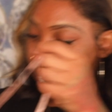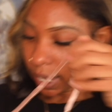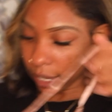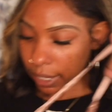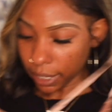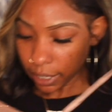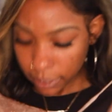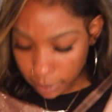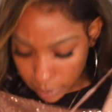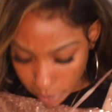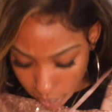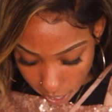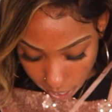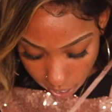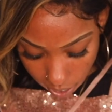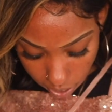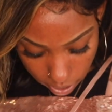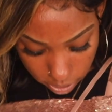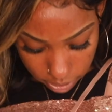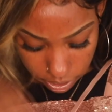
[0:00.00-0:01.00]
And
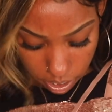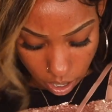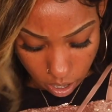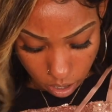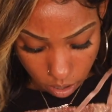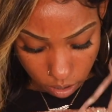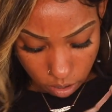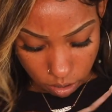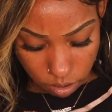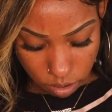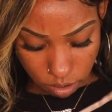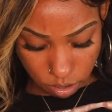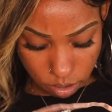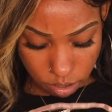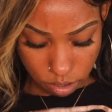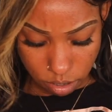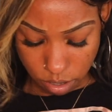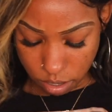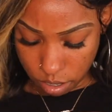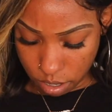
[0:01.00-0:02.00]
y'all,
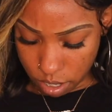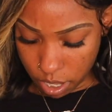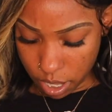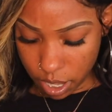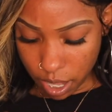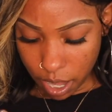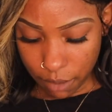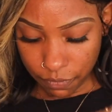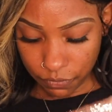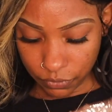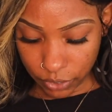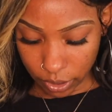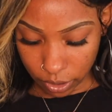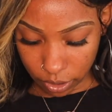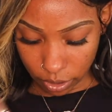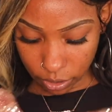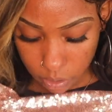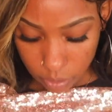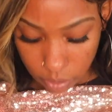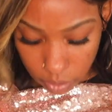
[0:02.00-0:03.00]
I'm feeling
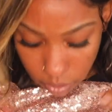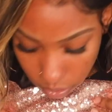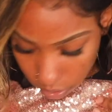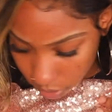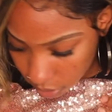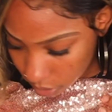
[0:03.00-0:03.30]
this.